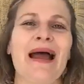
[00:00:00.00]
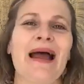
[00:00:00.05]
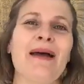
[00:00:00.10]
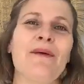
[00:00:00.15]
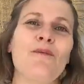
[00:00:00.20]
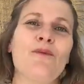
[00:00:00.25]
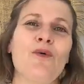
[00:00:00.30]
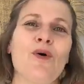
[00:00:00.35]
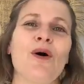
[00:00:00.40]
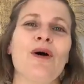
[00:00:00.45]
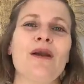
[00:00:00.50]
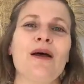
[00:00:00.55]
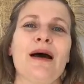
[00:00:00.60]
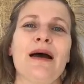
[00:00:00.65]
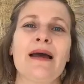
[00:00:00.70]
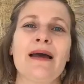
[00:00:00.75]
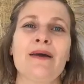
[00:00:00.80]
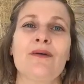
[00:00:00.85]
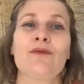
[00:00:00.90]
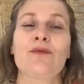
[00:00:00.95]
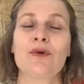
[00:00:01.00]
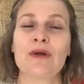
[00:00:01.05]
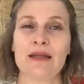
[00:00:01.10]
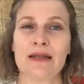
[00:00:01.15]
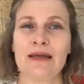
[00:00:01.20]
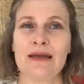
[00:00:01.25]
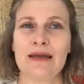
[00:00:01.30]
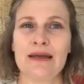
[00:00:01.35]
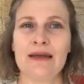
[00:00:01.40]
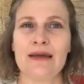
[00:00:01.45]
And what I
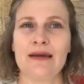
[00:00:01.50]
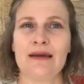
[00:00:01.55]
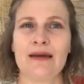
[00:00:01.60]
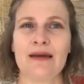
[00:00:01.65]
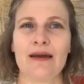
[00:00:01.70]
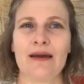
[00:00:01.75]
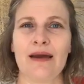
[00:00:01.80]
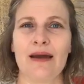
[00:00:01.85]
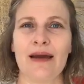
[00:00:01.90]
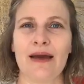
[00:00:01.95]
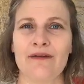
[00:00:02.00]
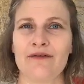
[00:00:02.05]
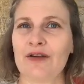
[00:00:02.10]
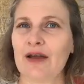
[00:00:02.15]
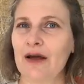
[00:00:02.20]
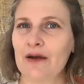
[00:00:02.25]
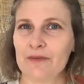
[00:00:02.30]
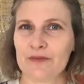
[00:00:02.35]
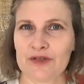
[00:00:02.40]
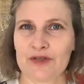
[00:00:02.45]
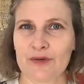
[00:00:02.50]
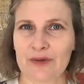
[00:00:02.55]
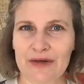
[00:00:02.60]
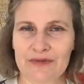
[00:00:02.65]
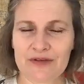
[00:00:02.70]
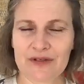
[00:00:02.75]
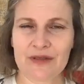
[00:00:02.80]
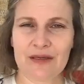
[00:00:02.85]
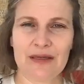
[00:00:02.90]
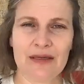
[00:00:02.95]
really have come to
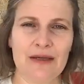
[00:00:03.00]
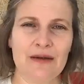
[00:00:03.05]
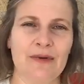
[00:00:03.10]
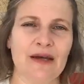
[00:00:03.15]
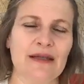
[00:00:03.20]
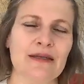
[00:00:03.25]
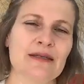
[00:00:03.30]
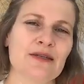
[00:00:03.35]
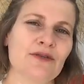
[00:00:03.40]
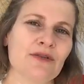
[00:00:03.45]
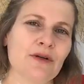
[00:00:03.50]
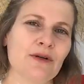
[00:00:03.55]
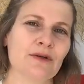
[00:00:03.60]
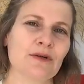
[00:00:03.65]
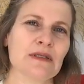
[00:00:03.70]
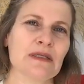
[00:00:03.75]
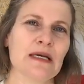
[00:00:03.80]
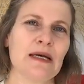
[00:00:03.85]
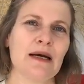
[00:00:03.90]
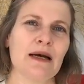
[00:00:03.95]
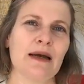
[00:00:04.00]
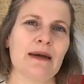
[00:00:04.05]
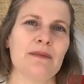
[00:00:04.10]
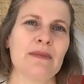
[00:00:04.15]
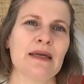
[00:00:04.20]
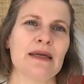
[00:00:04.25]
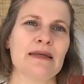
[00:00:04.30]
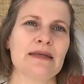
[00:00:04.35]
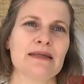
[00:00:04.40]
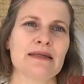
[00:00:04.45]
after thinking about this for a long
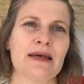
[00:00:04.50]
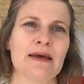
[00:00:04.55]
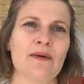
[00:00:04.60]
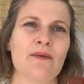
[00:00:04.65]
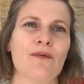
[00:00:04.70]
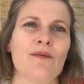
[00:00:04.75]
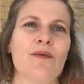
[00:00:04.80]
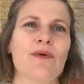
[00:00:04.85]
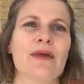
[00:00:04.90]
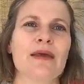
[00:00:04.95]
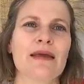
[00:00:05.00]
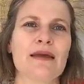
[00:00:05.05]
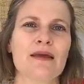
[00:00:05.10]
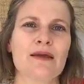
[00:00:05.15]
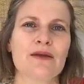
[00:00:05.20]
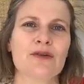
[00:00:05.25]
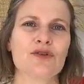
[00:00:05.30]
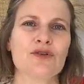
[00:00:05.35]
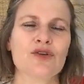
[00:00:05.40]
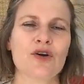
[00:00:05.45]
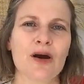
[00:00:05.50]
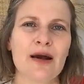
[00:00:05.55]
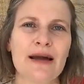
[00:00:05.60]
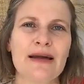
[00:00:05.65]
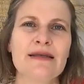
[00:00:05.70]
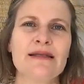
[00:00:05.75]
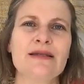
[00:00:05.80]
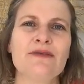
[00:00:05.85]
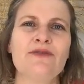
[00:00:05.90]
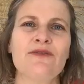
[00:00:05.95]
time is that
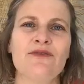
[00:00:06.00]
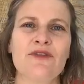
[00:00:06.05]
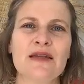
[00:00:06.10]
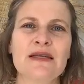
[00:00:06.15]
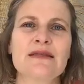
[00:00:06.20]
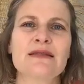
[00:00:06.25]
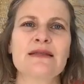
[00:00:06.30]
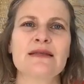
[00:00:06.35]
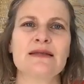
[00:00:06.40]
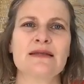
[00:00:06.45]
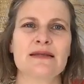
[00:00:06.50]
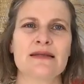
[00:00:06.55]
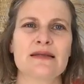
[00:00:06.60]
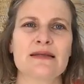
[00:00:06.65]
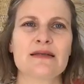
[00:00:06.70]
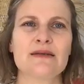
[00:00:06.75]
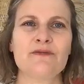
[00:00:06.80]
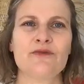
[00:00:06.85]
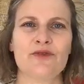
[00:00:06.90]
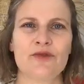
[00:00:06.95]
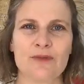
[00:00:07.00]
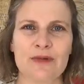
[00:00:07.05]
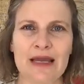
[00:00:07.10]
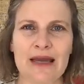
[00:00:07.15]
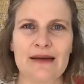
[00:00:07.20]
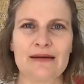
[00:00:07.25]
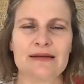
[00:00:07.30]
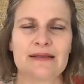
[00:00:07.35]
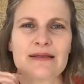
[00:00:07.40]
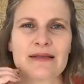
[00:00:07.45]
trying to fix the system from the
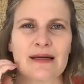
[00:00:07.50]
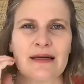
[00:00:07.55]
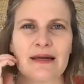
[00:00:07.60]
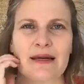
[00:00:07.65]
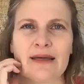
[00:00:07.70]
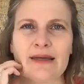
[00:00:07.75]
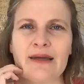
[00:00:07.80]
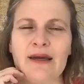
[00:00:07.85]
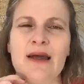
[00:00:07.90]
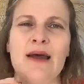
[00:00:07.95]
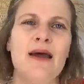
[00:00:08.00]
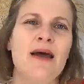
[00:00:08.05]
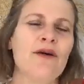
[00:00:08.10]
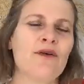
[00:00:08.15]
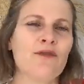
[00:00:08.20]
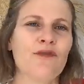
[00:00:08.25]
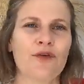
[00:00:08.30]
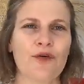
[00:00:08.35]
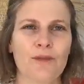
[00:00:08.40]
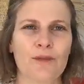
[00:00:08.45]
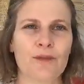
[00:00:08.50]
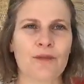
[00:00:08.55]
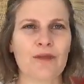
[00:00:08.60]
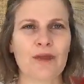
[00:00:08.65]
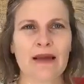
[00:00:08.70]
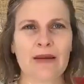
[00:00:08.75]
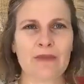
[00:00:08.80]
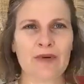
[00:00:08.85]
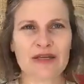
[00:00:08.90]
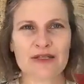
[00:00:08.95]
outside,
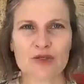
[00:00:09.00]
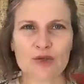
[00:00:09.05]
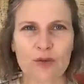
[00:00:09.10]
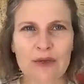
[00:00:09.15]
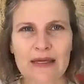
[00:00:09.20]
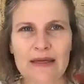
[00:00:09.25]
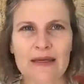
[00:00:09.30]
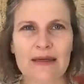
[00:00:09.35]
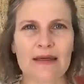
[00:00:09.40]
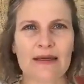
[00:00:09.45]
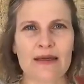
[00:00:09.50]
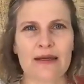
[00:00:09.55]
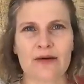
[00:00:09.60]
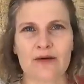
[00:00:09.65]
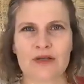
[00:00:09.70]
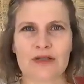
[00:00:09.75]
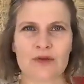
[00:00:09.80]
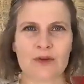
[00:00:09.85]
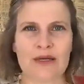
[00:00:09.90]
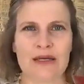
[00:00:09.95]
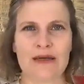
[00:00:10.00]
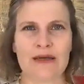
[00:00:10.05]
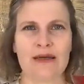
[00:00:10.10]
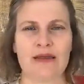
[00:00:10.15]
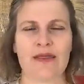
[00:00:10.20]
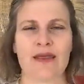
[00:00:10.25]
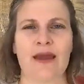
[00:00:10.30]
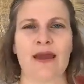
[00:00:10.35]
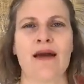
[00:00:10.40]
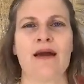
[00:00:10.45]
by tweaking it here and tweaking
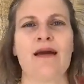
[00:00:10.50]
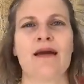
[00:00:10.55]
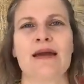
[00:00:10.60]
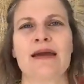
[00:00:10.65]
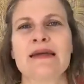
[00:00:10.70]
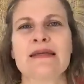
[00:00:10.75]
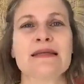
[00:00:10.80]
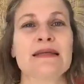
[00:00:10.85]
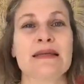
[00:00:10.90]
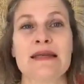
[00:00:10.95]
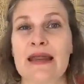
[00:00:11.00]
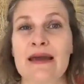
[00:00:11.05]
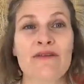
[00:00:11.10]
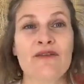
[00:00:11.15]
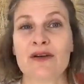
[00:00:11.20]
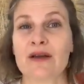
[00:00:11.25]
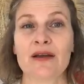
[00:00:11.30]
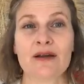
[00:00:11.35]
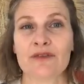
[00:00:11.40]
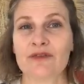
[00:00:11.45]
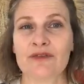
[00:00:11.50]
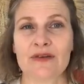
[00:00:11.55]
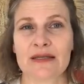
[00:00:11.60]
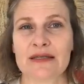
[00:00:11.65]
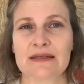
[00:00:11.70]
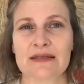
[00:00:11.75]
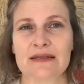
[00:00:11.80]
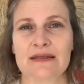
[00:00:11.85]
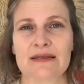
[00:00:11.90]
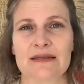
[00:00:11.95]
it there, is never going to
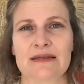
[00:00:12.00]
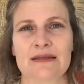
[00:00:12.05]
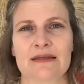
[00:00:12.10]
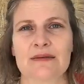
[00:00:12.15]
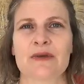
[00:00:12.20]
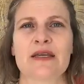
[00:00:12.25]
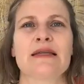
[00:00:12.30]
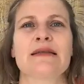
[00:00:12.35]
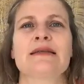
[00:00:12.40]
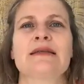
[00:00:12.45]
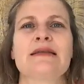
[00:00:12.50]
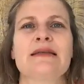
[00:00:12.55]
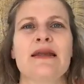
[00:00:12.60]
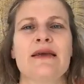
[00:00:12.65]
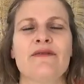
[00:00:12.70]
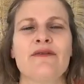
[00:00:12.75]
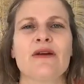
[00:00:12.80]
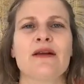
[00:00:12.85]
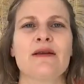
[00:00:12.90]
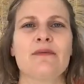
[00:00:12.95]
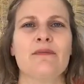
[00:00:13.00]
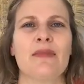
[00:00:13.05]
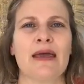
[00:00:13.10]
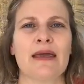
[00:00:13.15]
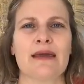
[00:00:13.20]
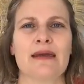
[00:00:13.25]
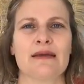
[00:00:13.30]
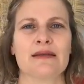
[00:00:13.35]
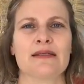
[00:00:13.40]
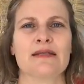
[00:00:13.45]
fix the system, is never going to
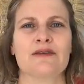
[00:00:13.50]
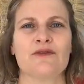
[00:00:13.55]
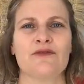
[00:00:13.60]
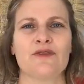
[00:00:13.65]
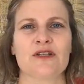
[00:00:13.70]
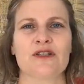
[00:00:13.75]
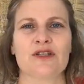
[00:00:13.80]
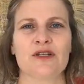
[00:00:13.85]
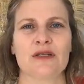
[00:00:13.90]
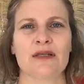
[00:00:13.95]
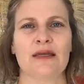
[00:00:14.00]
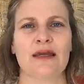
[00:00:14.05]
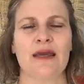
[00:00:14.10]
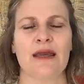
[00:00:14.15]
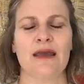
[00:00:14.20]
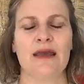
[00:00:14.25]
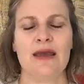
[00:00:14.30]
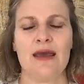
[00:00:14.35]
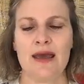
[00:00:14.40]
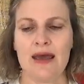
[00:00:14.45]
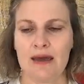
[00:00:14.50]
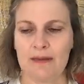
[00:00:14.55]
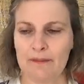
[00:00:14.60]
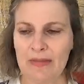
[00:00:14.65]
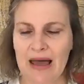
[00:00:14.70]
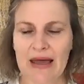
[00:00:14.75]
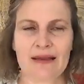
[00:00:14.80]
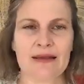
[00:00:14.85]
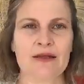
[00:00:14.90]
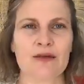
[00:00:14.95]
make it sufficiently
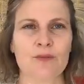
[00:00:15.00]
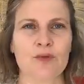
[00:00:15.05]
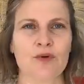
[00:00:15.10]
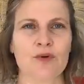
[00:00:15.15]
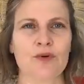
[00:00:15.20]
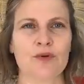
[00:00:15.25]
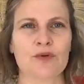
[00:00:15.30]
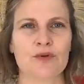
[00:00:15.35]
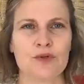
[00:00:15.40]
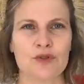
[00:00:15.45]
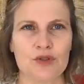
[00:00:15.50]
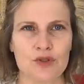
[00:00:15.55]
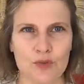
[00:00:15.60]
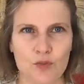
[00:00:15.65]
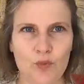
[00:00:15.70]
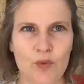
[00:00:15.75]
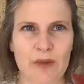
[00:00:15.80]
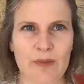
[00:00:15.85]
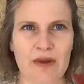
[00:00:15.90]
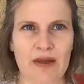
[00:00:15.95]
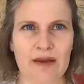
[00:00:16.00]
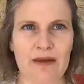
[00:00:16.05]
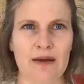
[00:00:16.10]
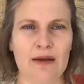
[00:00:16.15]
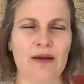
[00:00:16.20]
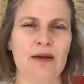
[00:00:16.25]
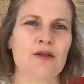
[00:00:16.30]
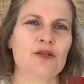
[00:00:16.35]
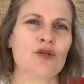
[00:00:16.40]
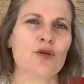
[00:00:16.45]
palatable to
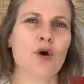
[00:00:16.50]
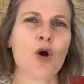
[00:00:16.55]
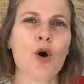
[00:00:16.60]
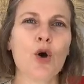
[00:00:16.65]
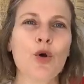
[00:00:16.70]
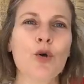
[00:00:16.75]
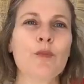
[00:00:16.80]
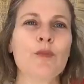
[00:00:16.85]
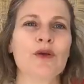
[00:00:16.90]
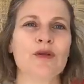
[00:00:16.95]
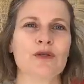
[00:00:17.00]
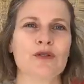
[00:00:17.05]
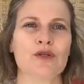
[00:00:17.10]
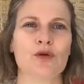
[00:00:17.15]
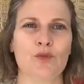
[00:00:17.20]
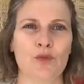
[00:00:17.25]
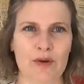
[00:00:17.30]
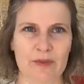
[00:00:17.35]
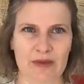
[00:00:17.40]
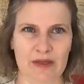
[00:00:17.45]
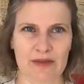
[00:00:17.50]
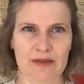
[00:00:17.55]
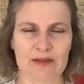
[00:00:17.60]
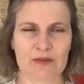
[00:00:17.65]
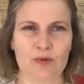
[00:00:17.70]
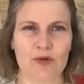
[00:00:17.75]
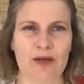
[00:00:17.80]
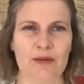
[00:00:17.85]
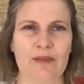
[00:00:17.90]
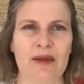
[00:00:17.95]
women, open to women
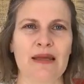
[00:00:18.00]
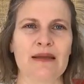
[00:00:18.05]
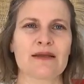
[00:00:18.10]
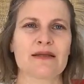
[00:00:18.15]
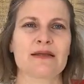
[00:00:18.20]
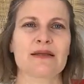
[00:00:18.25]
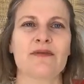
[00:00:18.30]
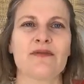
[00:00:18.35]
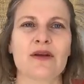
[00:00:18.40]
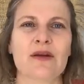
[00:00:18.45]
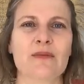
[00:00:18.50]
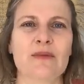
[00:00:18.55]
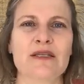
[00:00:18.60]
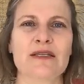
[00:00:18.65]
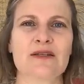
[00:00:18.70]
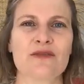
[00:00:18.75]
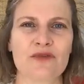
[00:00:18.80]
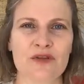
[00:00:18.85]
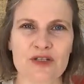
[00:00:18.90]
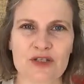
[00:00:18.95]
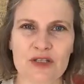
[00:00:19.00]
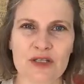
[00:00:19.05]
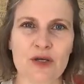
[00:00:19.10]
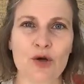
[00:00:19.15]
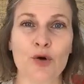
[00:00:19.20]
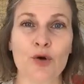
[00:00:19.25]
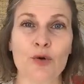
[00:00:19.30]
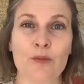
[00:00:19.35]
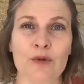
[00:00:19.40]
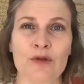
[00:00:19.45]
is what I mean. It's never going to be sufficiently
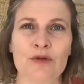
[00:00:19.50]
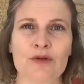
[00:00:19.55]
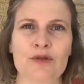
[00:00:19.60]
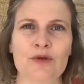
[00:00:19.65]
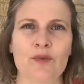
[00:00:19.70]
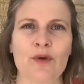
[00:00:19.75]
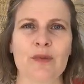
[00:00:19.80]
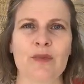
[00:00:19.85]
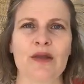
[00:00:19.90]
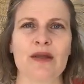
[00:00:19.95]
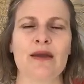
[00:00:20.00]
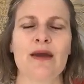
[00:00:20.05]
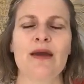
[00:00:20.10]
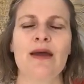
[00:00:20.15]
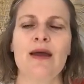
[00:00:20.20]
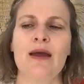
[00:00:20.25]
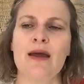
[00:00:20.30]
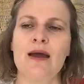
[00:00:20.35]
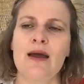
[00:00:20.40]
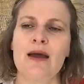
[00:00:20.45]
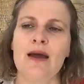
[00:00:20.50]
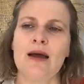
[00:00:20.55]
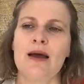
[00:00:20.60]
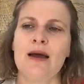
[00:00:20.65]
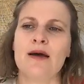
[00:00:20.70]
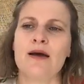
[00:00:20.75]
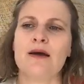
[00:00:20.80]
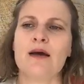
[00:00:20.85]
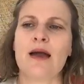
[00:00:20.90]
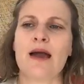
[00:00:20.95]
open to women.
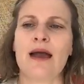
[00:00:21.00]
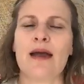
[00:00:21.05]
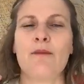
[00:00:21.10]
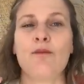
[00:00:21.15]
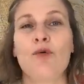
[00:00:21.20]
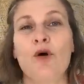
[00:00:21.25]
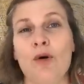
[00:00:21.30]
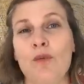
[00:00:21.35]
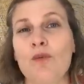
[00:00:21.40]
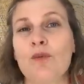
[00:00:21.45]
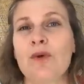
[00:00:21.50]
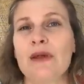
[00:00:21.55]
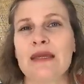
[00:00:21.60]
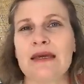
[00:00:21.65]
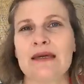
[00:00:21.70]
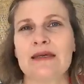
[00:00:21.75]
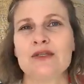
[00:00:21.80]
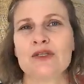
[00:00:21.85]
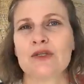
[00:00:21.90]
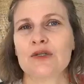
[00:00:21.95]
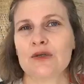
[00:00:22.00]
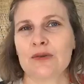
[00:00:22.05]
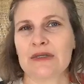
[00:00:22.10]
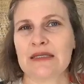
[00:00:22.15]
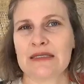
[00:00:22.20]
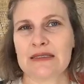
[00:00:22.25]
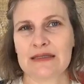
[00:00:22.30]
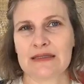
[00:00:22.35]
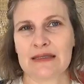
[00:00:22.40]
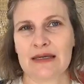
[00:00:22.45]
And what we need to do
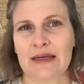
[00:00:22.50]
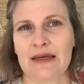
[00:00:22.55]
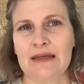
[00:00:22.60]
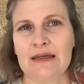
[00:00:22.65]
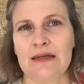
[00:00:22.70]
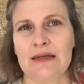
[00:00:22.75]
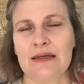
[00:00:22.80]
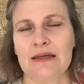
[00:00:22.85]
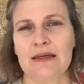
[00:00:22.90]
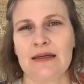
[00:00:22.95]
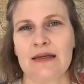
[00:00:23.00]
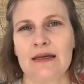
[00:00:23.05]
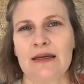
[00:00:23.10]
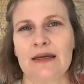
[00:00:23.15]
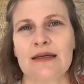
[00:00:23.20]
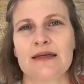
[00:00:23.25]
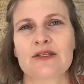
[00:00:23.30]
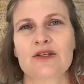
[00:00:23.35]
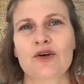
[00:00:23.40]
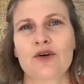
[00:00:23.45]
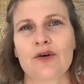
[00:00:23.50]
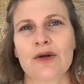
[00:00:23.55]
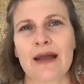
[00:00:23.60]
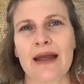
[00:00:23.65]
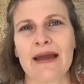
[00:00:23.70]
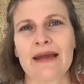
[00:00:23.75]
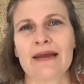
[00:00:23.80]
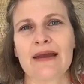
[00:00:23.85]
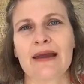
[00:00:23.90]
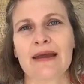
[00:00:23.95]
instead is
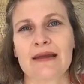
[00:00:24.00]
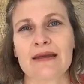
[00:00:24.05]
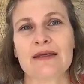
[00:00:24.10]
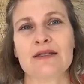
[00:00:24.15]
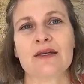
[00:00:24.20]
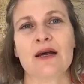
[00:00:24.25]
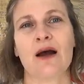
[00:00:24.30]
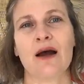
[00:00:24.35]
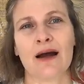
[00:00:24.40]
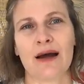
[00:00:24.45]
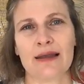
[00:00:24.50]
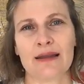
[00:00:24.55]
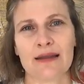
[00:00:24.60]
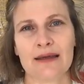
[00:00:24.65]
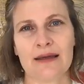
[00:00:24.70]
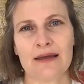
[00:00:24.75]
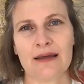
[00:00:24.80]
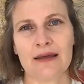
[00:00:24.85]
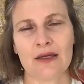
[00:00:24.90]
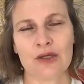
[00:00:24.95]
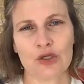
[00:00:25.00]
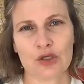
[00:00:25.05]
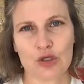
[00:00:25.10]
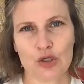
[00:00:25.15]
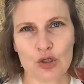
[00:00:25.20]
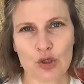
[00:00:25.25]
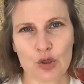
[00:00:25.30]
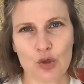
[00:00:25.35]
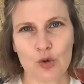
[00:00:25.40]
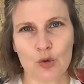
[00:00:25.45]
create an entirely
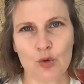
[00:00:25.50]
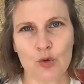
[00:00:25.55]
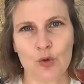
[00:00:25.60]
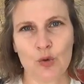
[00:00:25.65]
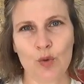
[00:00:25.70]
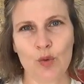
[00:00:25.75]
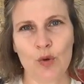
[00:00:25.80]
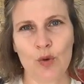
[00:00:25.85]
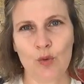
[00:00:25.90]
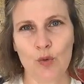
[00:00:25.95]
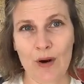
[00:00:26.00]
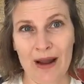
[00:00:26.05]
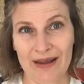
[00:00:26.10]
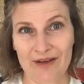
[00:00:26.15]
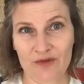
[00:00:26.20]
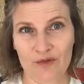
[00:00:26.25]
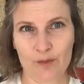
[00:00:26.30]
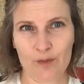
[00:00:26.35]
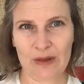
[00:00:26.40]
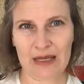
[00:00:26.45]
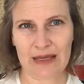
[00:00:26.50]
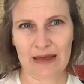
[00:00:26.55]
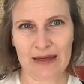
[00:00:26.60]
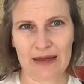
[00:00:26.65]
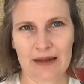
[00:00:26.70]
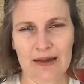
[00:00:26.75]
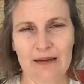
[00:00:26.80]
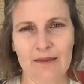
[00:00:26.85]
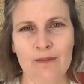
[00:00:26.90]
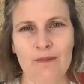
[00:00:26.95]
new way of
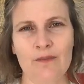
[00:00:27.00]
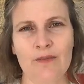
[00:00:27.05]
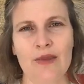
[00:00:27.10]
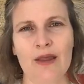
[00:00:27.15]
being,